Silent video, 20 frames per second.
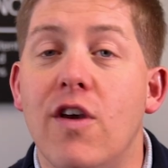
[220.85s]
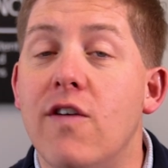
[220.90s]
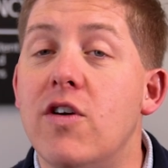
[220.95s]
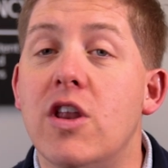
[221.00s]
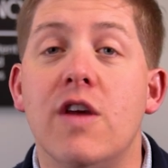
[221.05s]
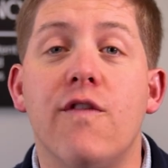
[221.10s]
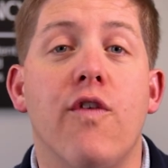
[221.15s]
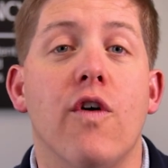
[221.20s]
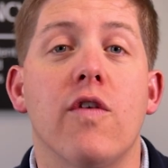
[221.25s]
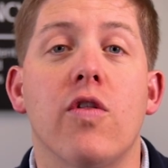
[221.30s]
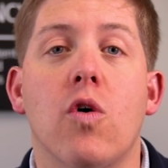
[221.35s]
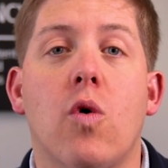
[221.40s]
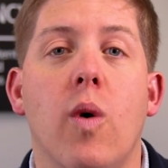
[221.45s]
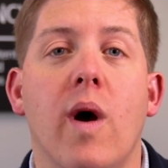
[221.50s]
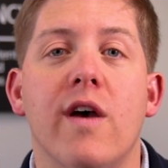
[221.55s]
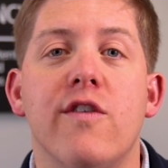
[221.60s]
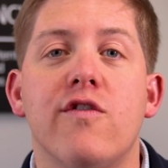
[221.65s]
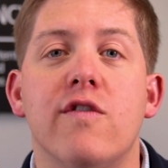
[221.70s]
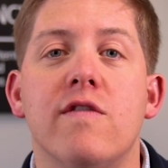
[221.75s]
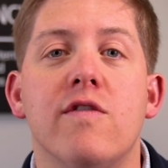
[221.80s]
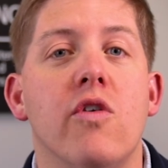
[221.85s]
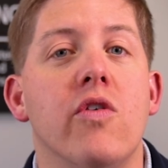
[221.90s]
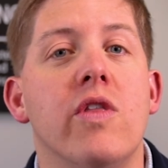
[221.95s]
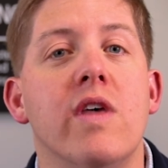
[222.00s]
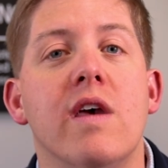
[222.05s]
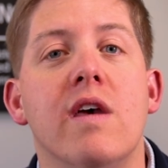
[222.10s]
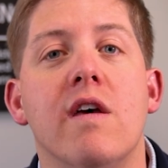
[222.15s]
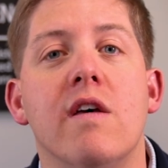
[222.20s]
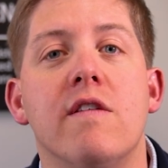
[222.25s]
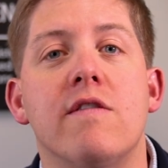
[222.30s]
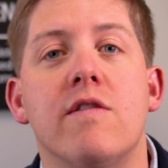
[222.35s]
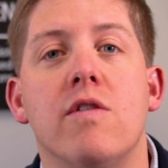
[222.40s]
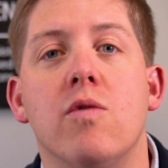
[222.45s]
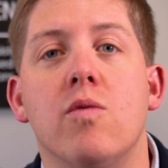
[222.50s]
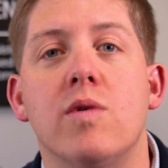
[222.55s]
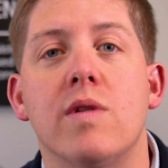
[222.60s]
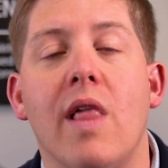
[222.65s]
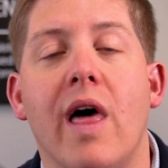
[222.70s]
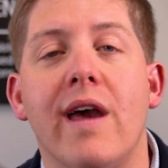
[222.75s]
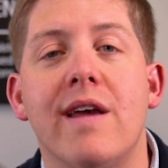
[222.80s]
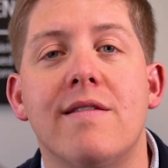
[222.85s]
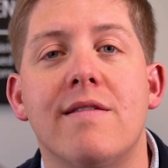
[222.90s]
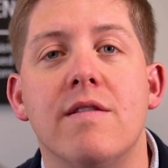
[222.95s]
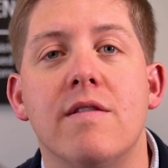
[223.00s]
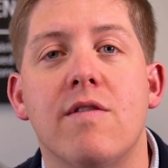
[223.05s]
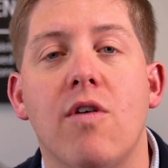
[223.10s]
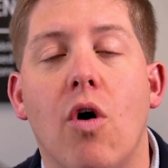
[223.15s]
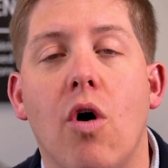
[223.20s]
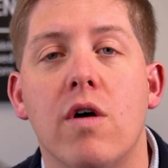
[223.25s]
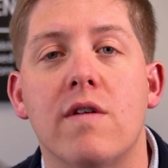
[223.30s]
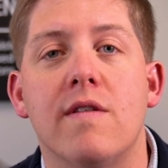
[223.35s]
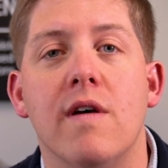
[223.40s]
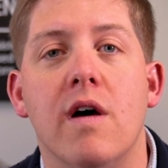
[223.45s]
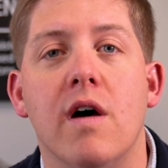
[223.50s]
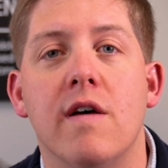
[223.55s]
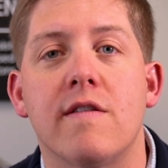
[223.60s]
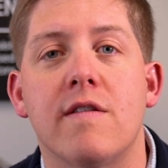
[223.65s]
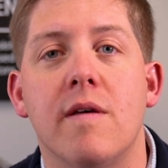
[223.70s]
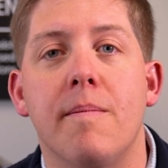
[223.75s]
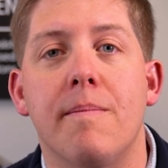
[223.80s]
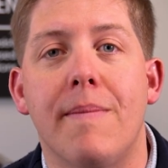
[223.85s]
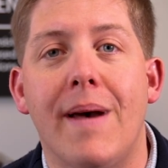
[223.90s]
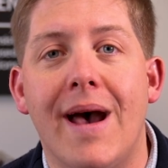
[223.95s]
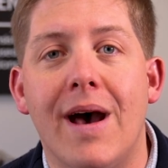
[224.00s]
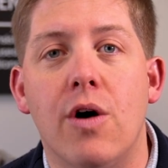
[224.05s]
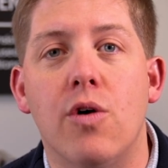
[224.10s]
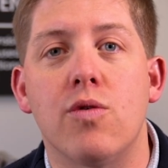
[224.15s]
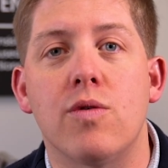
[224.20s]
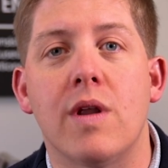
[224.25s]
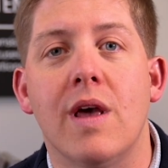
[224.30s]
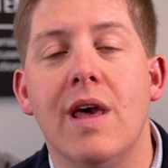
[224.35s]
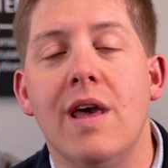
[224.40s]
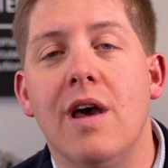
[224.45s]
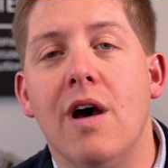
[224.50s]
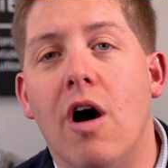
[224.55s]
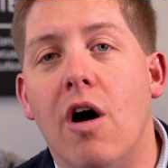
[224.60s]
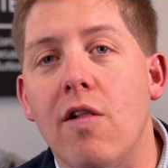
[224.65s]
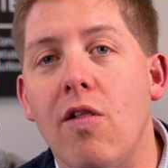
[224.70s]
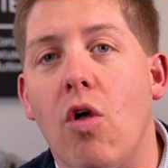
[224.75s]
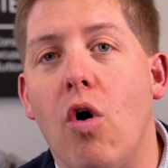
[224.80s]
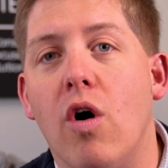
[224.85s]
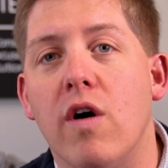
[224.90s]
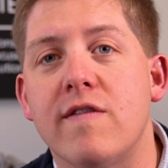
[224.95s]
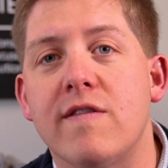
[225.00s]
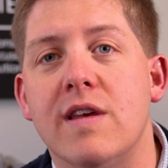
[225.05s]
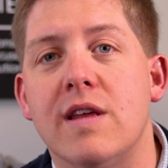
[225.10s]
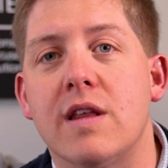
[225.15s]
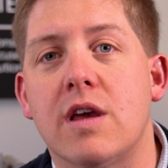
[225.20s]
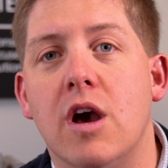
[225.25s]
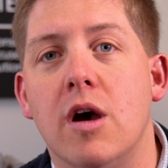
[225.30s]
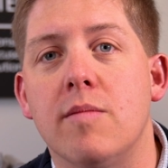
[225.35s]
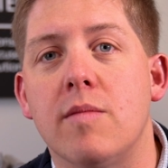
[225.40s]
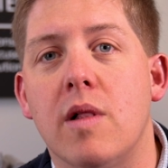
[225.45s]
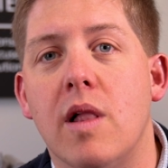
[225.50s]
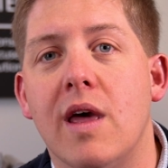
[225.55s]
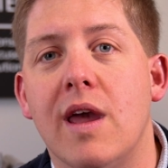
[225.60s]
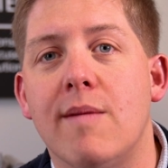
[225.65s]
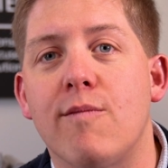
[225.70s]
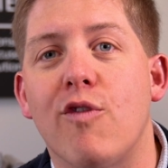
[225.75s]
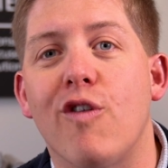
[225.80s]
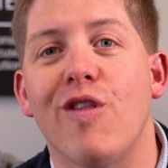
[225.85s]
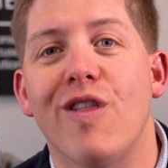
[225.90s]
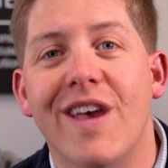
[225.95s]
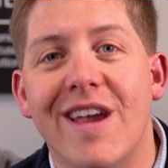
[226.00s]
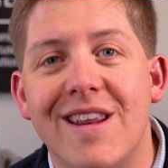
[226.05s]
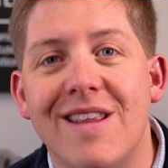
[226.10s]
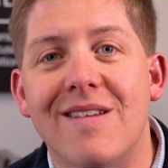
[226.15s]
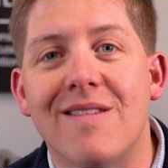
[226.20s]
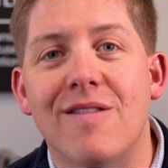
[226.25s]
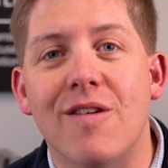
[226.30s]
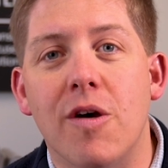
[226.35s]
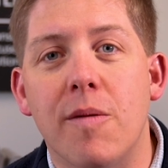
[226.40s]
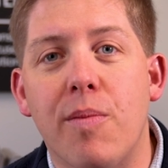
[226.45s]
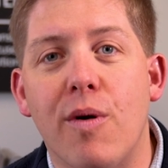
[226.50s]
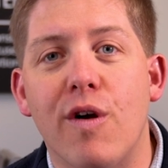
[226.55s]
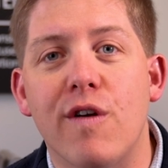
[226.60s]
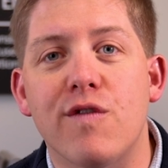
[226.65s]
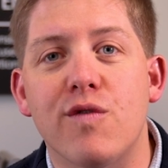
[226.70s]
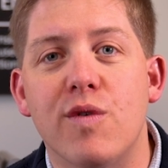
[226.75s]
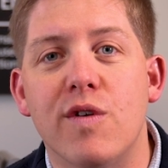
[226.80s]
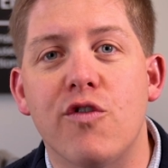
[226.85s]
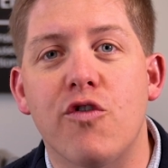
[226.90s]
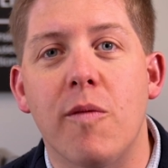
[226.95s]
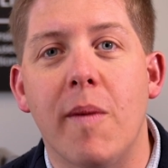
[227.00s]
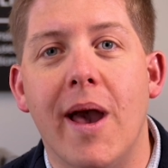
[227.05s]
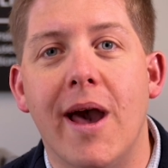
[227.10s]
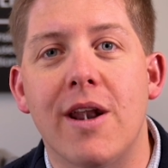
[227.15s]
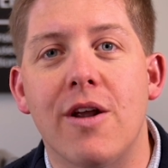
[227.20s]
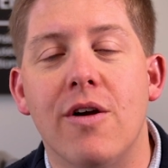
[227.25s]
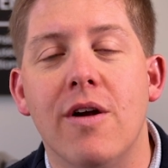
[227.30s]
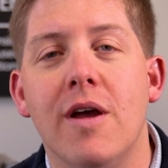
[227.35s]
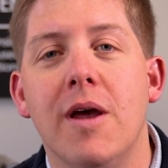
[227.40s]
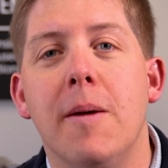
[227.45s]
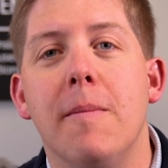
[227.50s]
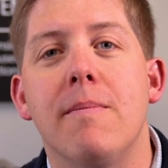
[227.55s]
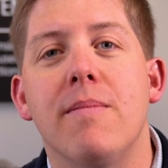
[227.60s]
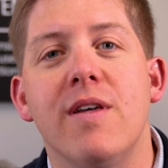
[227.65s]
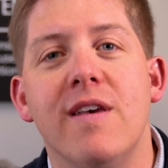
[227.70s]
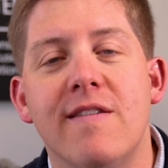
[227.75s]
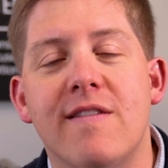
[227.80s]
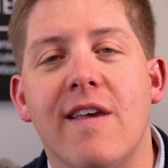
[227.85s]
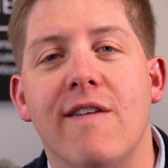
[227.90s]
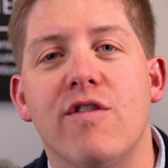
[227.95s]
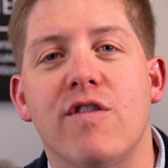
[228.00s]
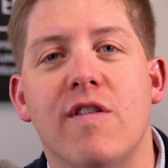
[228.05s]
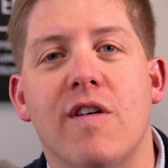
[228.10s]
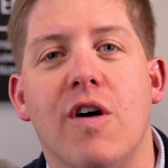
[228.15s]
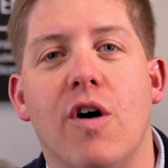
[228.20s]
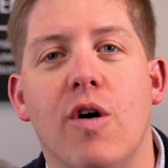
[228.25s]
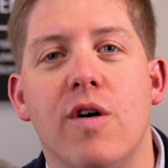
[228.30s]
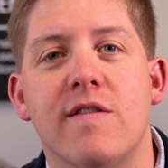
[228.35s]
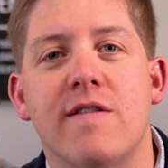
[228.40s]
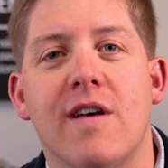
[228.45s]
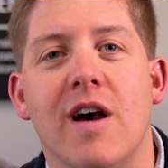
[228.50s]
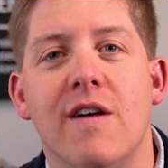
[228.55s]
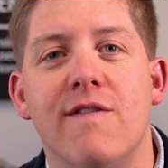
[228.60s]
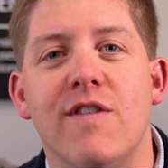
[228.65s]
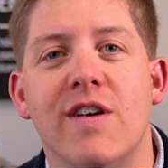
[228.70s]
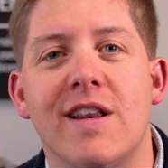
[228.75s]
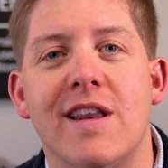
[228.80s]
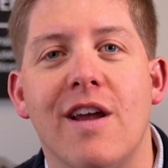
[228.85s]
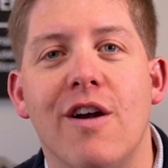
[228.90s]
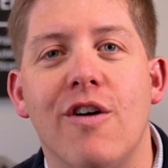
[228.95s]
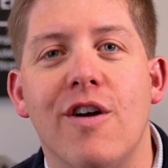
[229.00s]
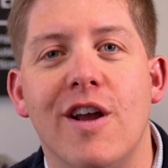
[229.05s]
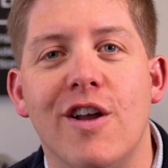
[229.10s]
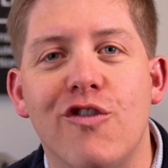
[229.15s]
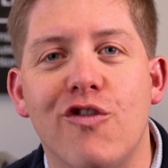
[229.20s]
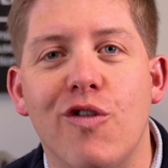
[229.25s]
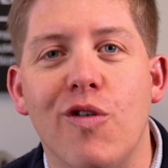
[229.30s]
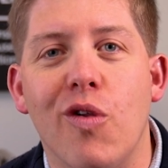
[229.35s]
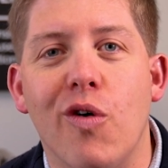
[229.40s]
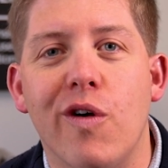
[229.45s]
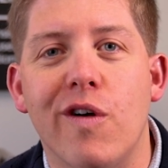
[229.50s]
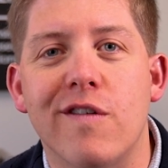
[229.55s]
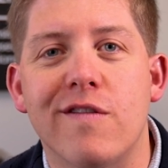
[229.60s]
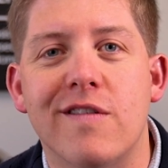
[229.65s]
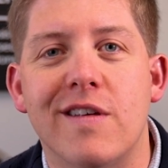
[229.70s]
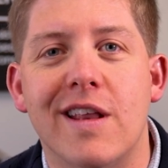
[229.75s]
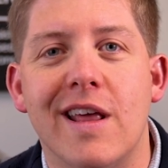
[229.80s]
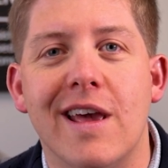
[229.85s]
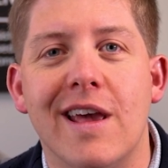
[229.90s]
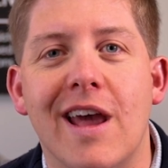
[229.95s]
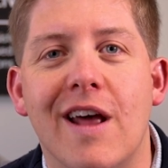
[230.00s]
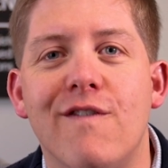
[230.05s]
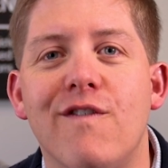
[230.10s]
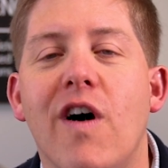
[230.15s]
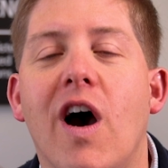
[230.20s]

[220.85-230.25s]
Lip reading: you have any further questions on this or would like to talk to us about a loss income claim related to a personal injury matter, please give us a call at Scott Vicknair Injury Lawyers today at